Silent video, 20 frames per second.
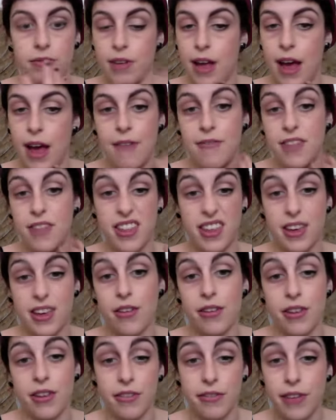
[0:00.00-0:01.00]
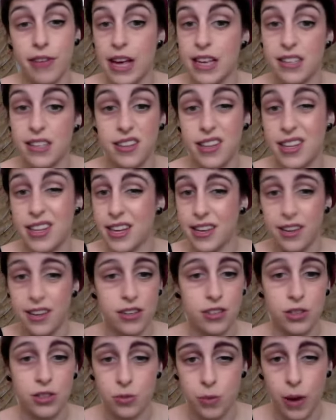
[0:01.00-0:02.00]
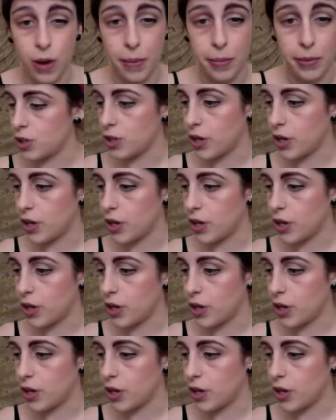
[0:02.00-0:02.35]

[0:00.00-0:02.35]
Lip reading: have nothing on your face, so then you can just wipe it.